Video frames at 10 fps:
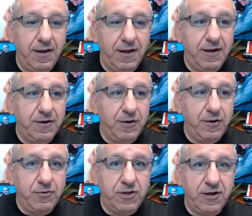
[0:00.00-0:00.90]

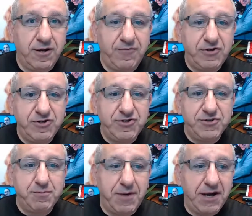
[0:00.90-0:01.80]
Hello, dog
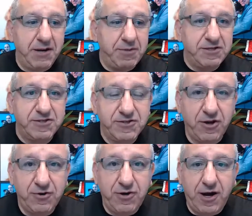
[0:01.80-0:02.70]
lovers. My name is
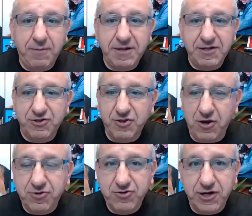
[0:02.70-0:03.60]
Saro. I'm a
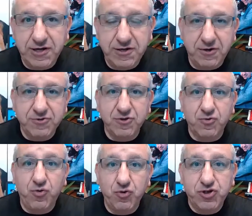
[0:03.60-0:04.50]
dog trainer, also
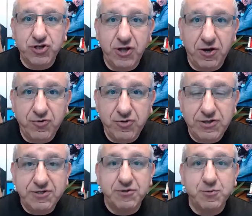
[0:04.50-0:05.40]
coach dog
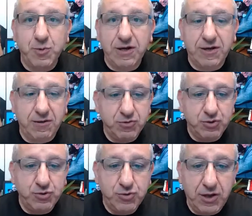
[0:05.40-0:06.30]
owners. Welcome
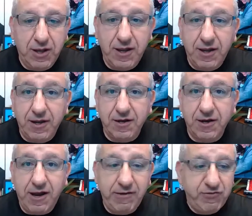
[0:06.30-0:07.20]
to
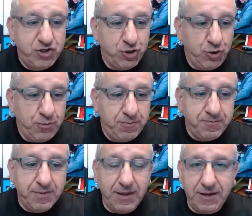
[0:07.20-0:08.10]
live show.
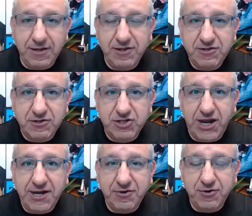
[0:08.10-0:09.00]
In this
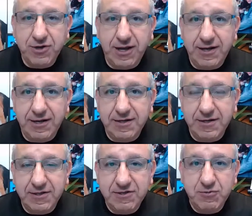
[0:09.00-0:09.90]
channel and
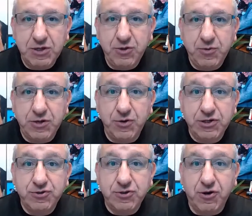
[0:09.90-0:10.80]
in this video, we're
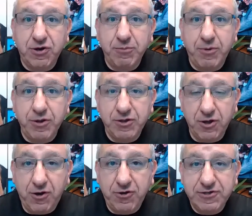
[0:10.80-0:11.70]
going to talk about
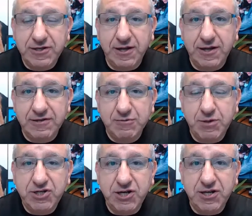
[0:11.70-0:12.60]
dogs.
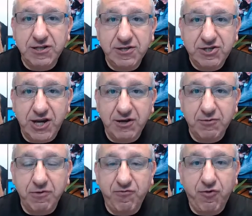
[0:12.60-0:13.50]
Especially in this channel,
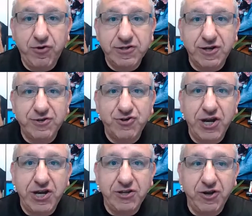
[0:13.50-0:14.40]
we focus on
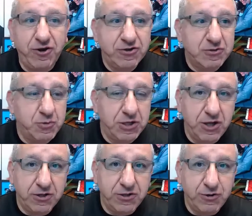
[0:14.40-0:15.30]
training dogs
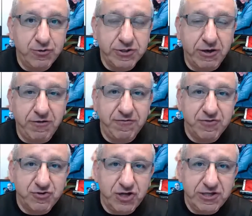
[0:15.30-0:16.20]
without the use of
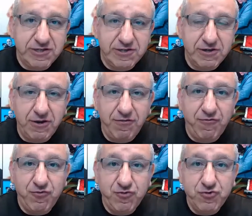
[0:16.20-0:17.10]
treats,
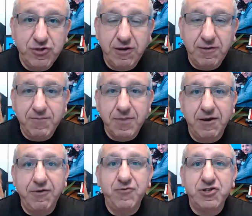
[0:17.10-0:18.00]
food,
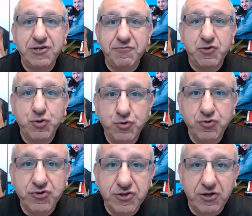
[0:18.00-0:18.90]
aversive
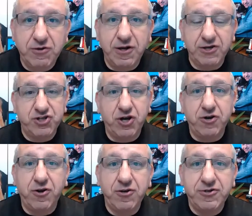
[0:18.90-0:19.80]
tools like
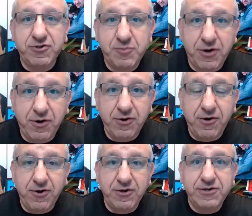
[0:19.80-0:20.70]
shock collars, prong
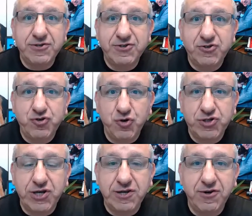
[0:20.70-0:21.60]
collars,
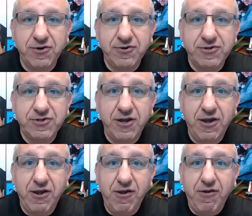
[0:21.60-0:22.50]
choke chain collars,
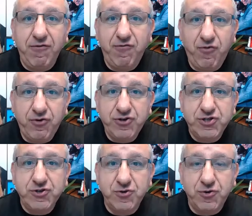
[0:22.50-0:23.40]

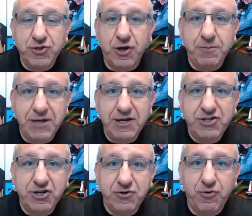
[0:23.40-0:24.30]
force or
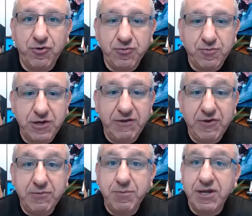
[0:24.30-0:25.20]
domination, or
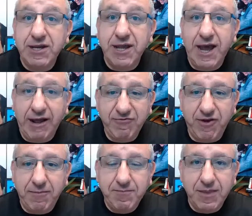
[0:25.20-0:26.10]
even being alpha.